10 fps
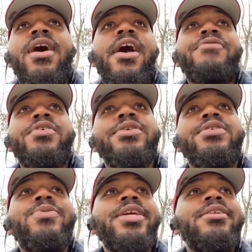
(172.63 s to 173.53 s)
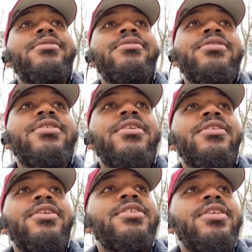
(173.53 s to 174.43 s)
after a tweet
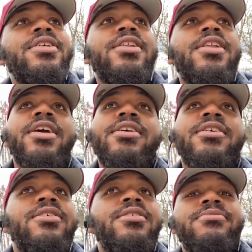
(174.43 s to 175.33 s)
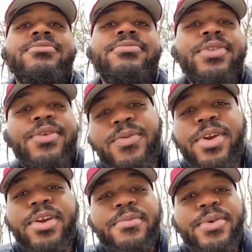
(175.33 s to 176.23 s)
turned into like
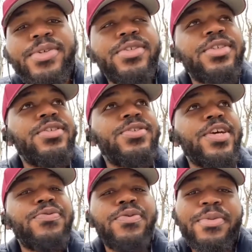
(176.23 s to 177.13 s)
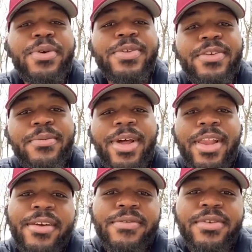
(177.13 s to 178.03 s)
one of the most stressful moments of my
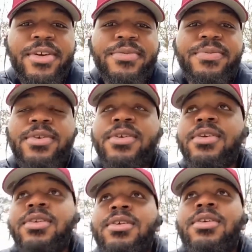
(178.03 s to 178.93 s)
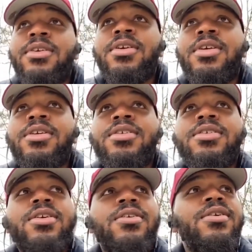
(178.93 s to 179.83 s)
life, you
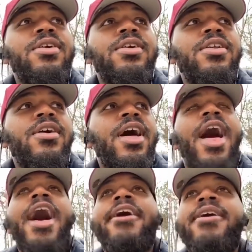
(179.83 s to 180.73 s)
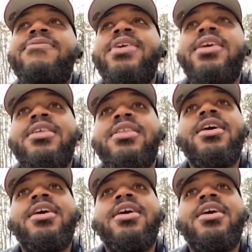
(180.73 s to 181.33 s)
know. So, you know, I, I envy